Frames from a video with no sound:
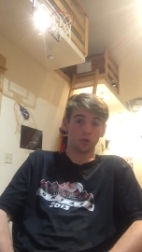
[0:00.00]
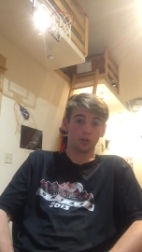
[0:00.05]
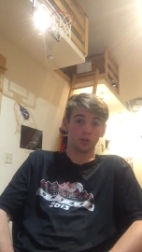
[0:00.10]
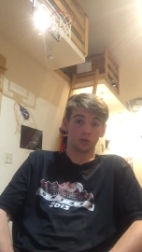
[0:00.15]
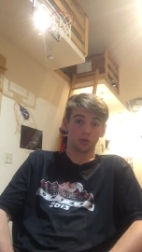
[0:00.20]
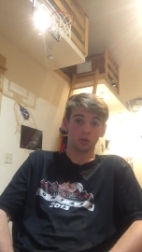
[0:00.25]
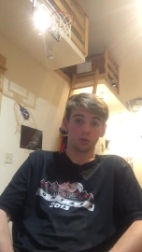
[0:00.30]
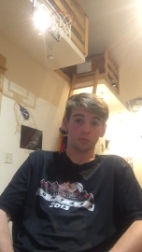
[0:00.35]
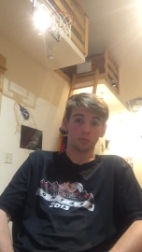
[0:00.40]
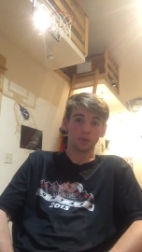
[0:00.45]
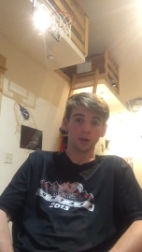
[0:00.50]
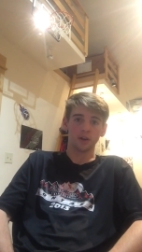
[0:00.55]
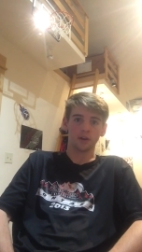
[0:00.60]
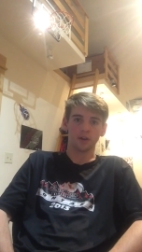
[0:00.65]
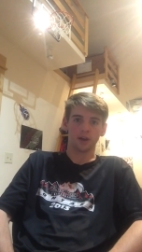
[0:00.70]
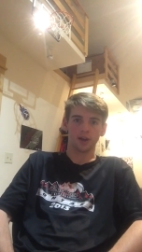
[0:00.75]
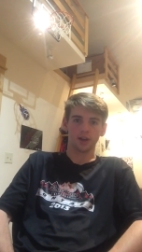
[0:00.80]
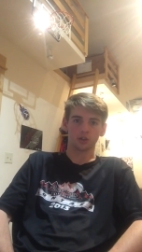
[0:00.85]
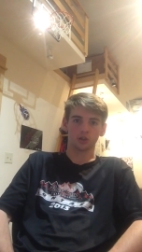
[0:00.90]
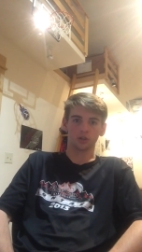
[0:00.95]
good
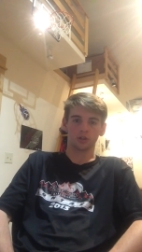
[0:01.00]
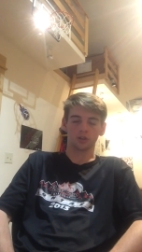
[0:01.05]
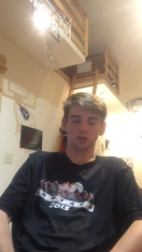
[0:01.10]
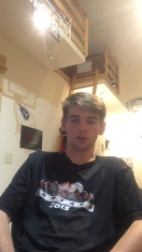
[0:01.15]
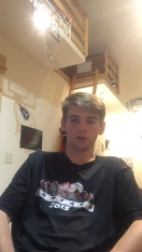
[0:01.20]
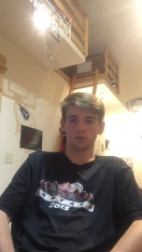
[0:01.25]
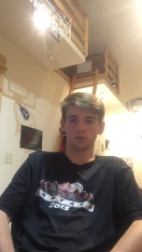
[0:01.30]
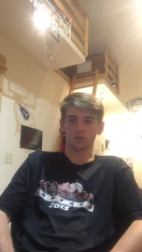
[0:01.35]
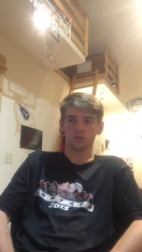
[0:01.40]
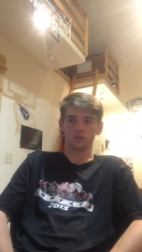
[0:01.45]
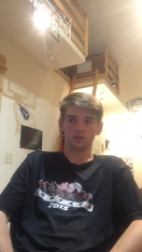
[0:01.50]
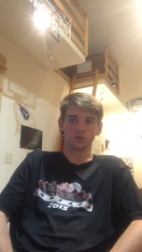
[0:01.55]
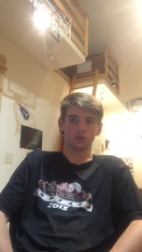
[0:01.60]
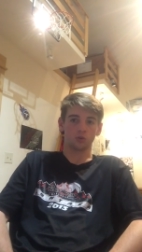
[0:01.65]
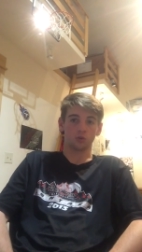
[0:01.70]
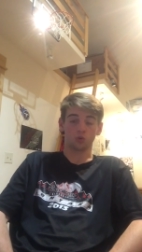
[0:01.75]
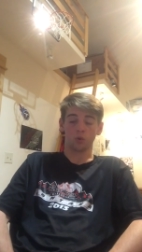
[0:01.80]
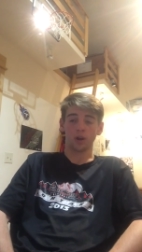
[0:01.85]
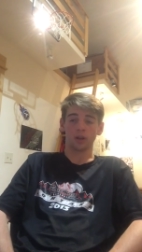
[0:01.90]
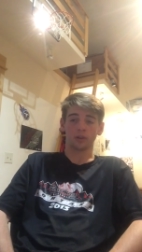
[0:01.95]
player, actually. He's a
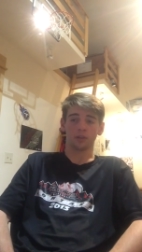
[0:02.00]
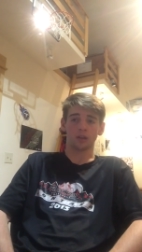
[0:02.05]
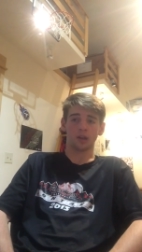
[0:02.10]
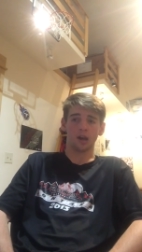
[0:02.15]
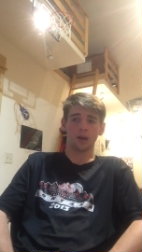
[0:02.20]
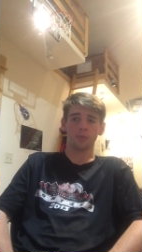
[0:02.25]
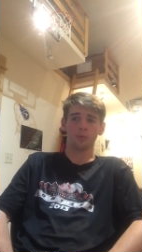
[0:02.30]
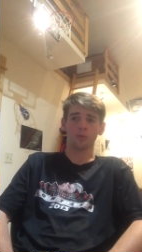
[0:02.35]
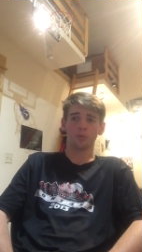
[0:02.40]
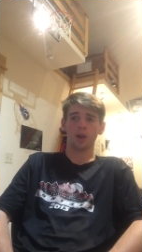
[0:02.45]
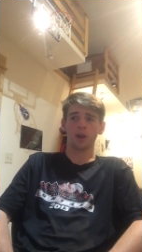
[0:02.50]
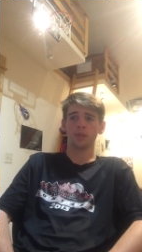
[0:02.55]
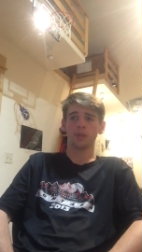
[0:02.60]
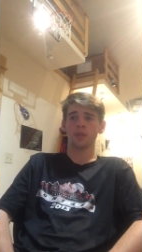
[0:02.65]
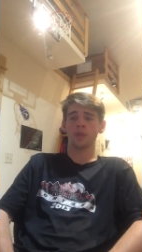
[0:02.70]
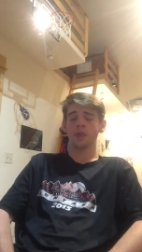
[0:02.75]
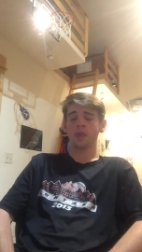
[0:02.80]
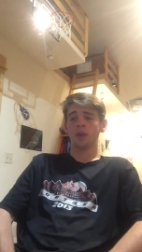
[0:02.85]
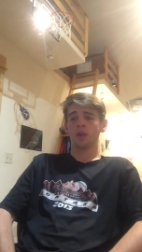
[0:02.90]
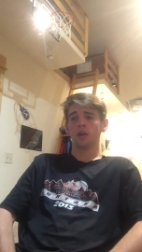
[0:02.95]
great lob
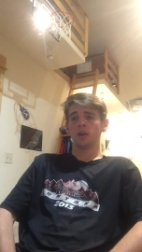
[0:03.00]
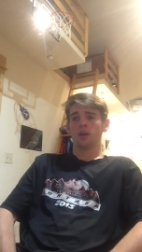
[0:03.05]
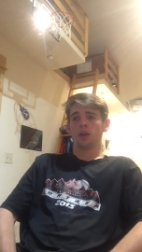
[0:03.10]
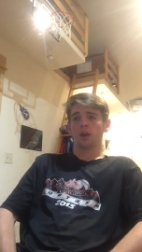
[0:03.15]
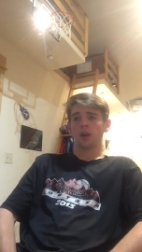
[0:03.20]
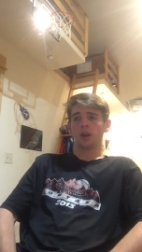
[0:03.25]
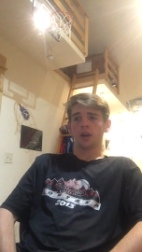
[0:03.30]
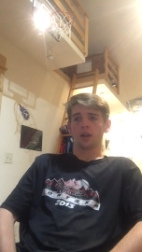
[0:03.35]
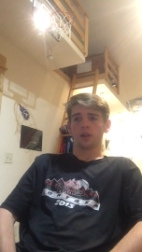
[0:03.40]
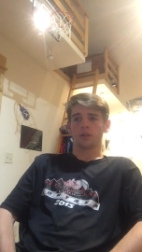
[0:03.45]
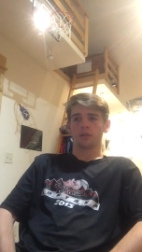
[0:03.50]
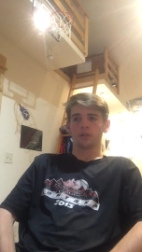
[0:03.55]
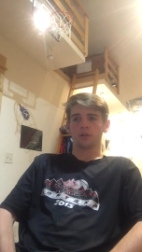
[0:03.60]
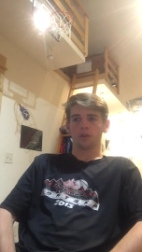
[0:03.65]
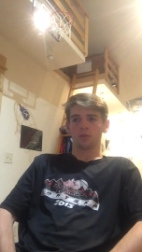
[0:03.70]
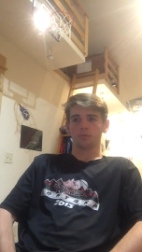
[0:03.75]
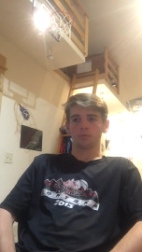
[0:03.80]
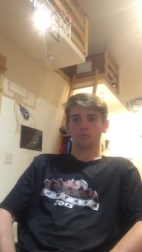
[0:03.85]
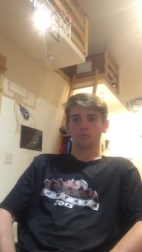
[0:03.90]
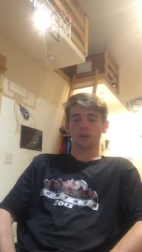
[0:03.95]
threat and
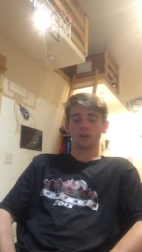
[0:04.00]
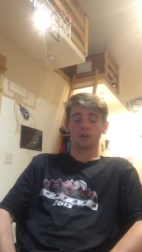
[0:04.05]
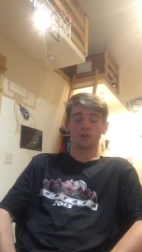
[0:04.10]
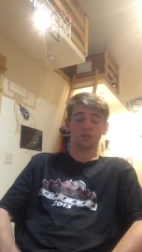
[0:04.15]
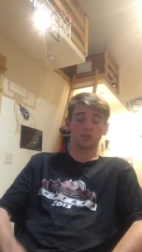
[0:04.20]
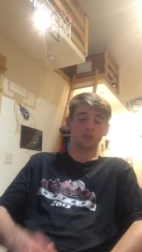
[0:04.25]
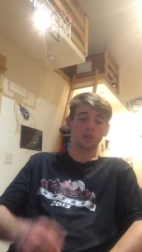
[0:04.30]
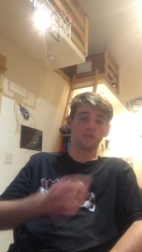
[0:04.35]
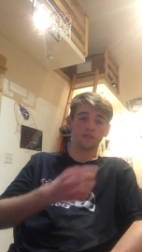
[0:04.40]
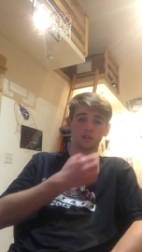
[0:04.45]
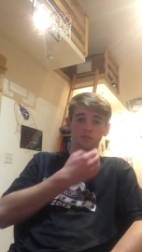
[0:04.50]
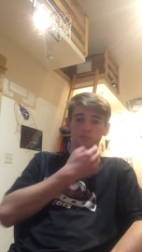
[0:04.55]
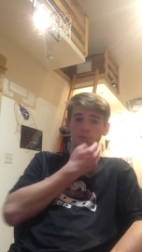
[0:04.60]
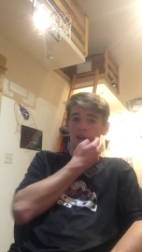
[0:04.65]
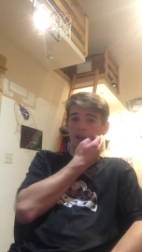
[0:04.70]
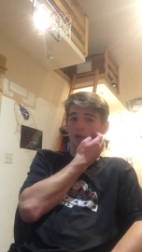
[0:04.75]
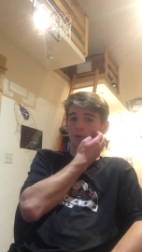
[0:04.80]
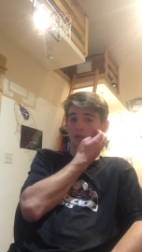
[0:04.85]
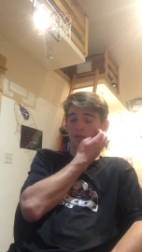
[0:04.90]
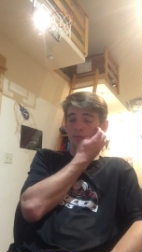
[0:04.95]
played good defense.
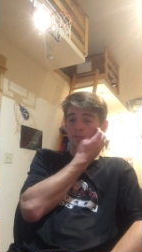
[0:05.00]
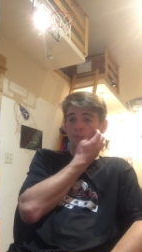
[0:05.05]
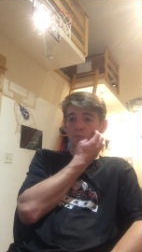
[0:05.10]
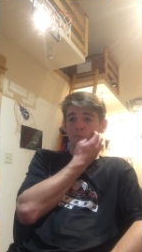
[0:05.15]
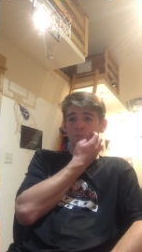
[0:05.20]
But anyways,